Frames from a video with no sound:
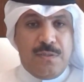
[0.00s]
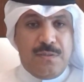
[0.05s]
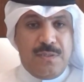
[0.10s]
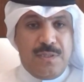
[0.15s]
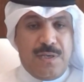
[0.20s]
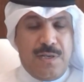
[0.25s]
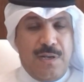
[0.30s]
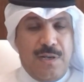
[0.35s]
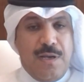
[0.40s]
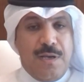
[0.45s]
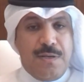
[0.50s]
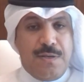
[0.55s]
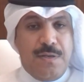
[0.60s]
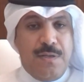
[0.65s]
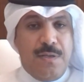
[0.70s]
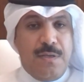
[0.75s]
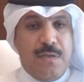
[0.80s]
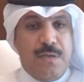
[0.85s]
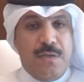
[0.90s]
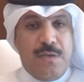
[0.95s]
decline
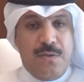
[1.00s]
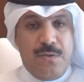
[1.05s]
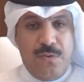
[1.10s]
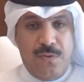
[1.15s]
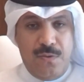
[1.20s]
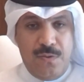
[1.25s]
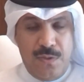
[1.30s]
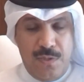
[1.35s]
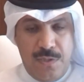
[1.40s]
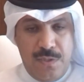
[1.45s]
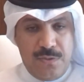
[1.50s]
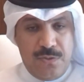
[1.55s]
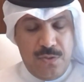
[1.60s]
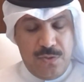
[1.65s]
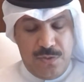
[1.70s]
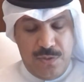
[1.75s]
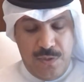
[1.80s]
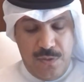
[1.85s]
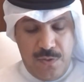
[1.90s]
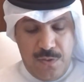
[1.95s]
in oil
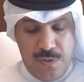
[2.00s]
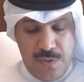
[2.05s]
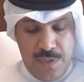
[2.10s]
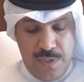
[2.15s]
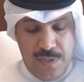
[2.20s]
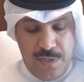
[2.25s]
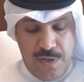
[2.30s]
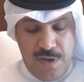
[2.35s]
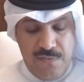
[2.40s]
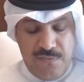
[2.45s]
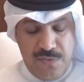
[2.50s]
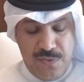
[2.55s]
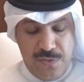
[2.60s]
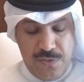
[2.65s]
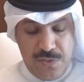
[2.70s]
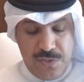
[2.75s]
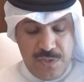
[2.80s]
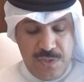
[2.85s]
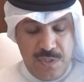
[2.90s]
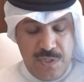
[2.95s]
total oil
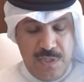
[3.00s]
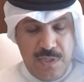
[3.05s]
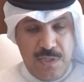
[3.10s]
revenues.